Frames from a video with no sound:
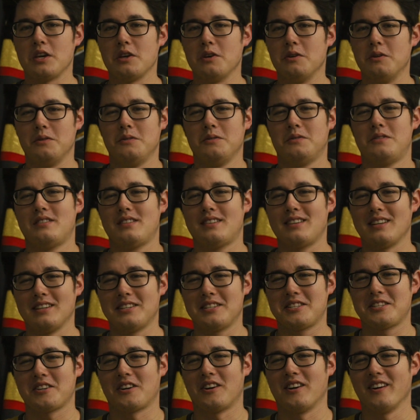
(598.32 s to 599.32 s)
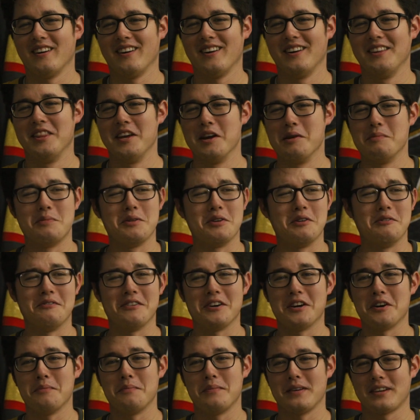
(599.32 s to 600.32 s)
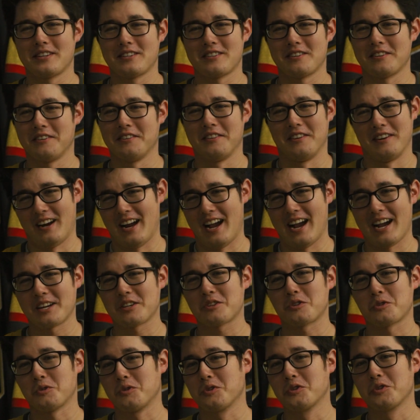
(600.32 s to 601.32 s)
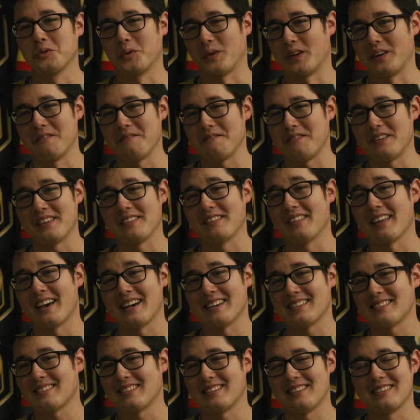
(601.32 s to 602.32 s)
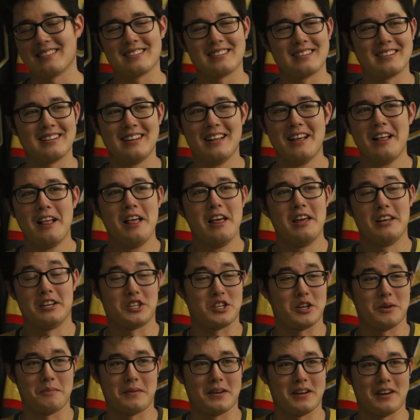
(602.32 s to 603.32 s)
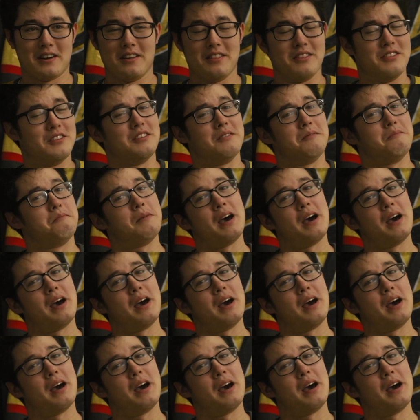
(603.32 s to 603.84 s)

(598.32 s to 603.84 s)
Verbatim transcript: used a star in their profile picture on their actual Twitter feed last season, jumping on the